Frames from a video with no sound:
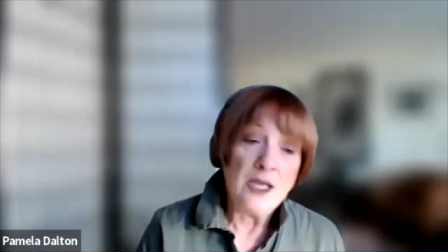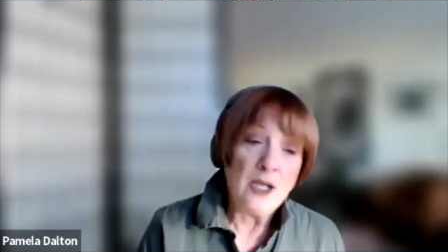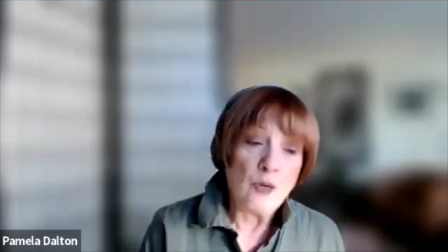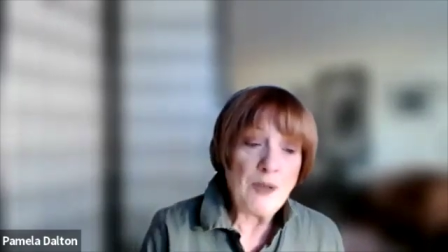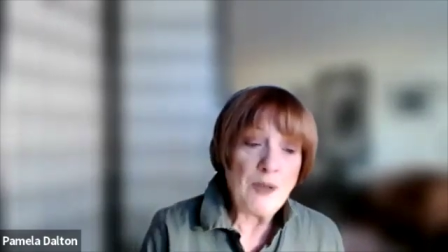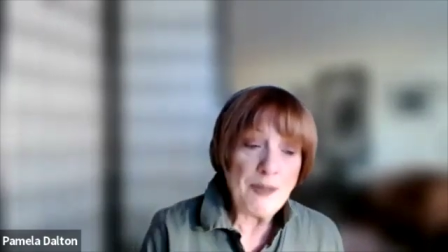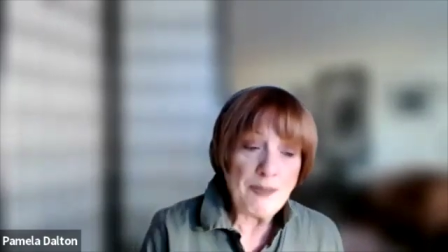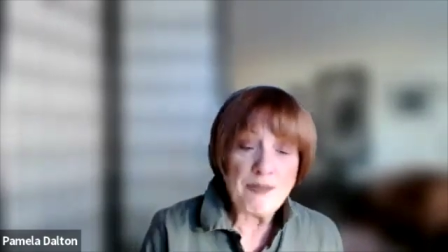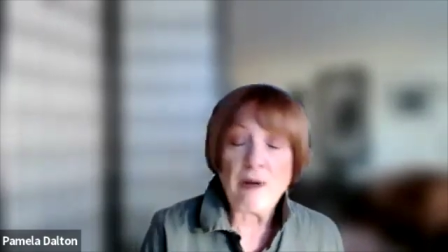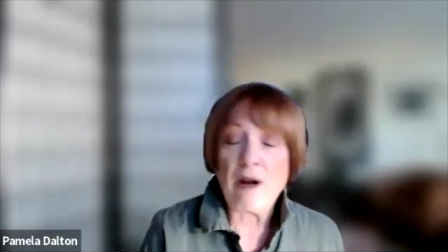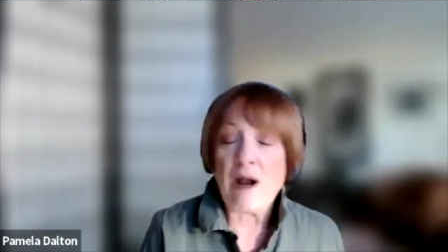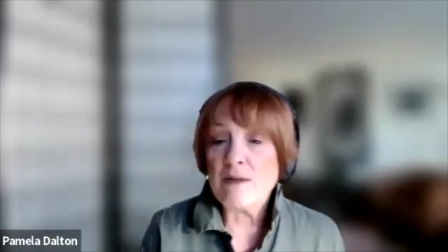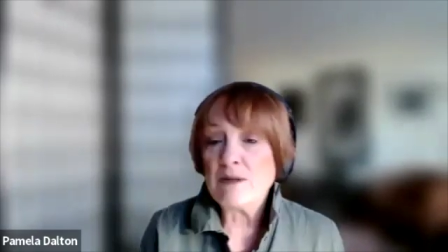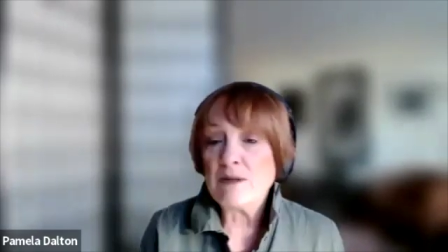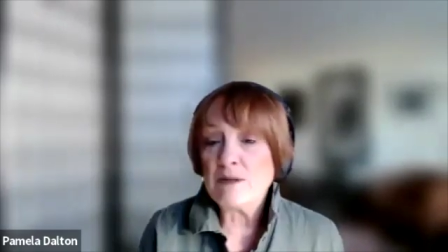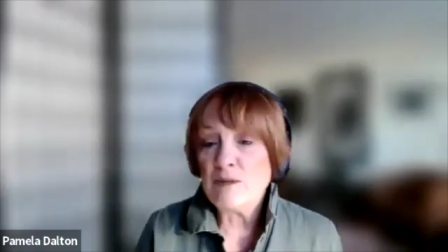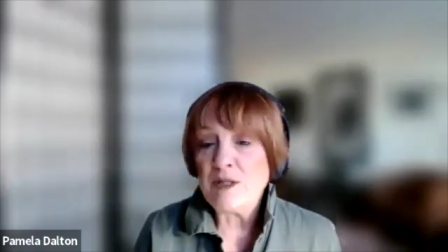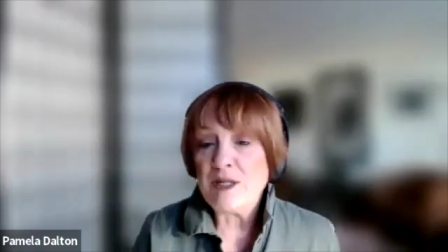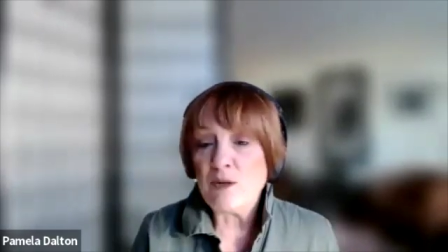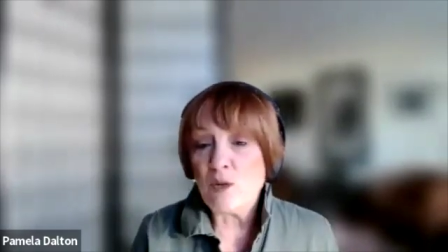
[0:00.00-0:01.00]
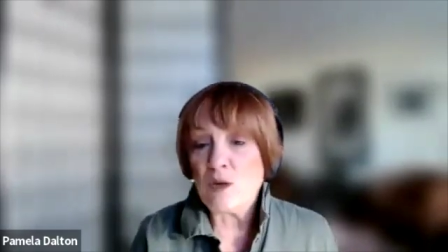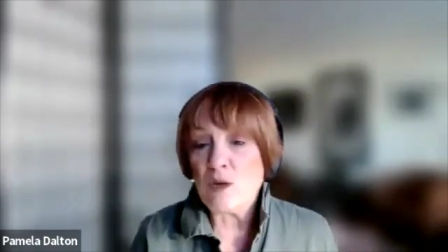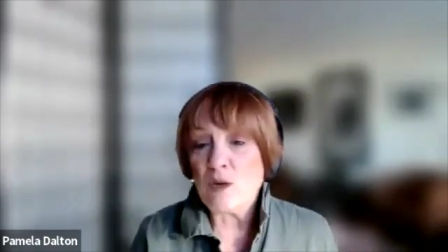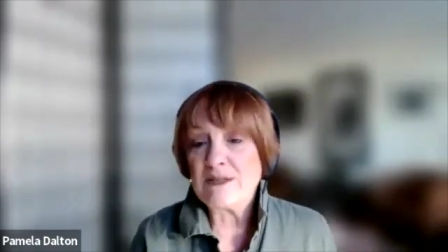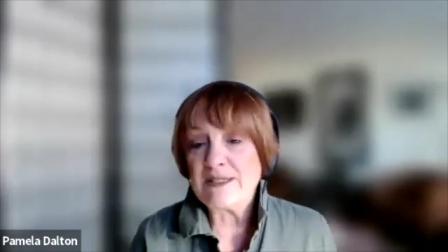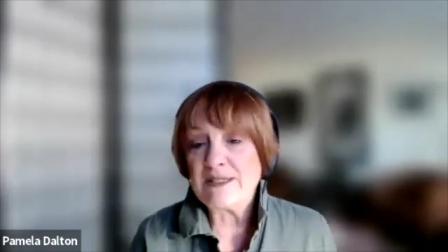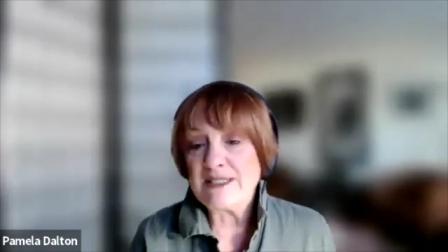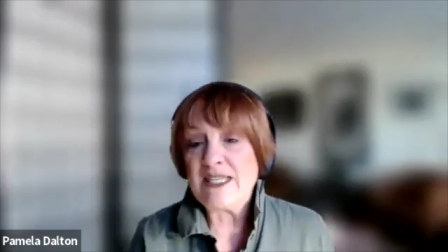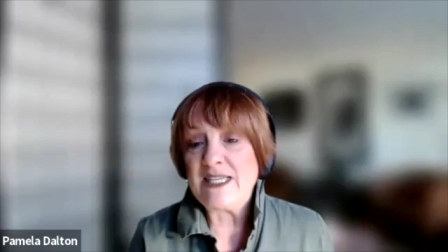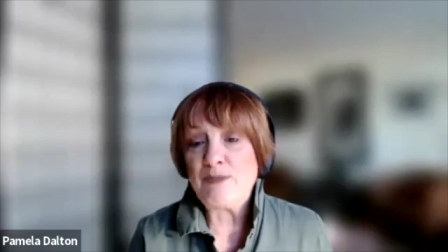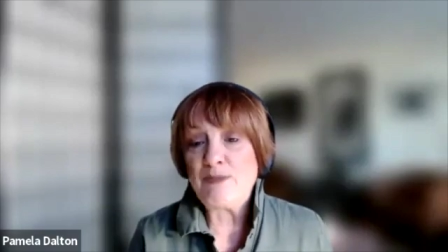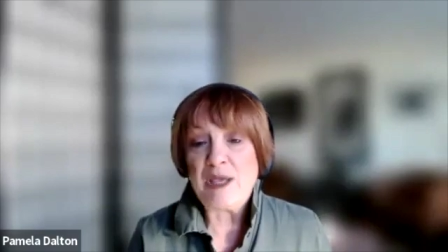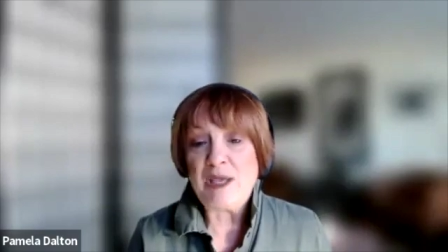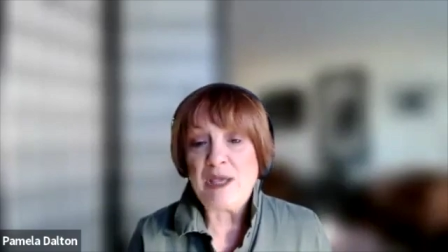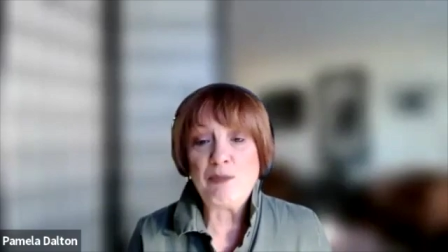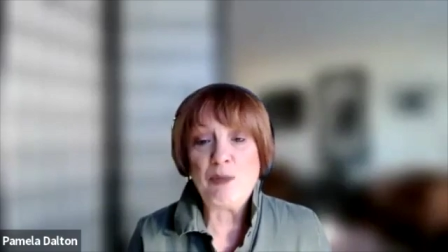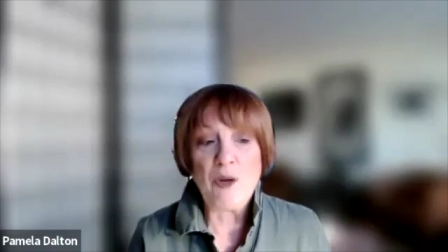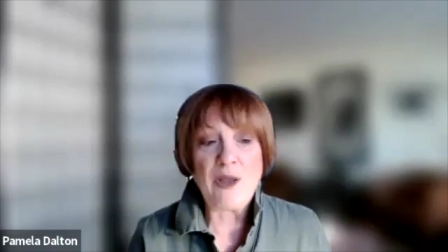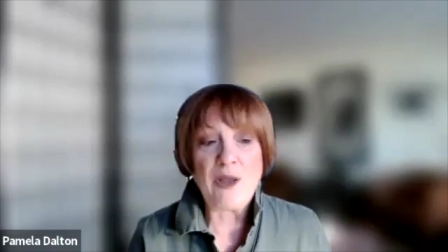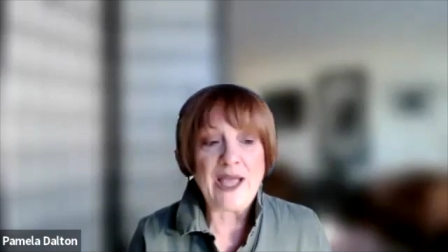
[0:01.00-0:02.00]
we probably won't see
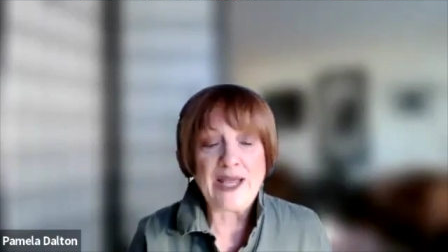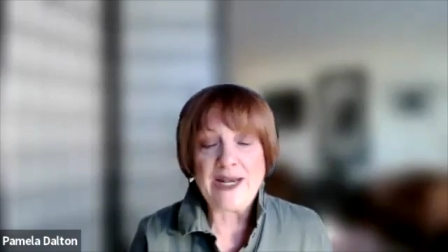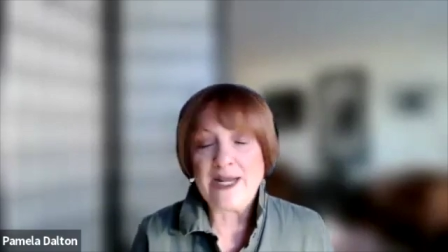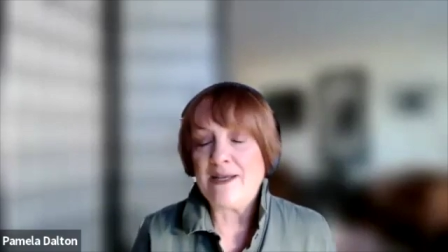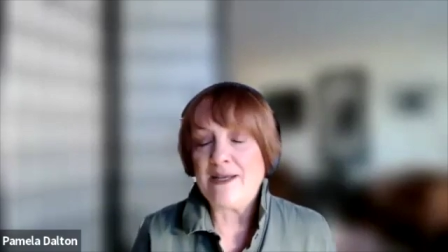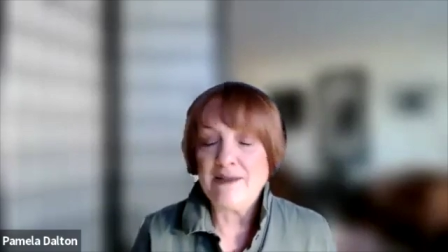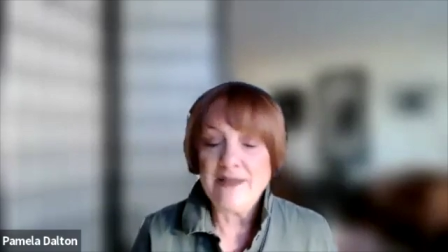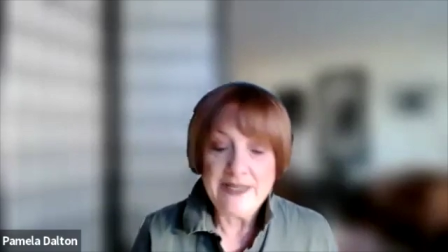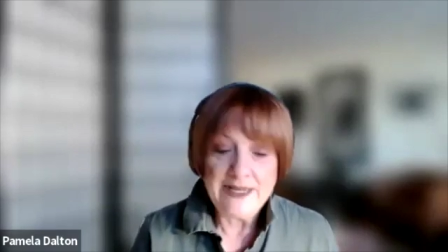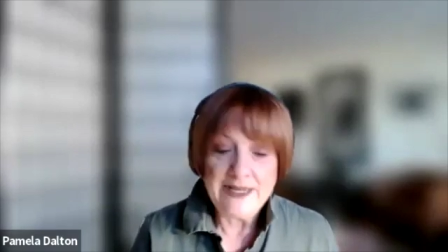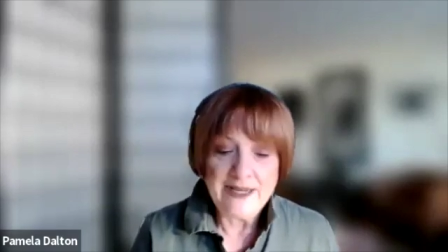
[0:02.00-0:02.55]
people getting